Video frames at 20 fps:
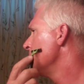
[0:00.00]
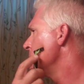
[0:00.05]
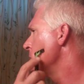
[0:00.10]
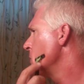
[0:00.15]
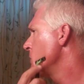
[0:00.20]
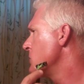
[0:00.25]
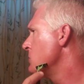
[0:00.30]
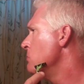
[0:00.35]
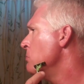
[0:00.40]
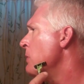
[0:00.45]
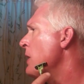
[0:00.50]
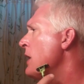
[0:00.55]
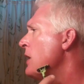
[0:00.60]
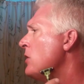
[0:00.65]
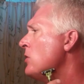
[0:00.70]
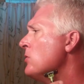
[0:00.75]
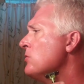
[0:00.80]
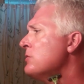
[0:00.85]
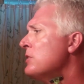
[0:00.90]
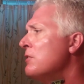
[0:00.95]

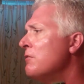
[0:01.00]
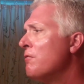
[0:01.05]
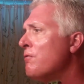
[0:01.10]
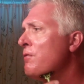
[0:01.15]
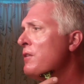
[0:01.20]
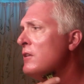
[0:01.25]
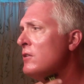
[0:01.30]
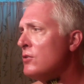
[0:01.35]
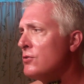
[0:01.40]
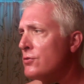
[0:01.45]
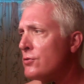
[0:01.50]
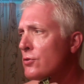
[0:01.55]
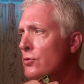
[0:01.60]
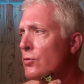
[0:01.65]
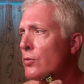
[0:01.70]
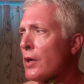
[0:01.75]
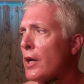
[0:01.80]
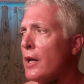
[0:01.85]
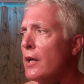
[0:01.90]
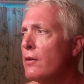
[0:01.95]
smells and feels
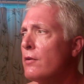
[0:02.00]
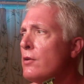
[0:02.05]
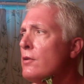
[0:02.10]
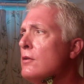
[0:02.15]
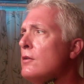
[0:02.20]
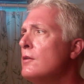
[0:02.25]
great.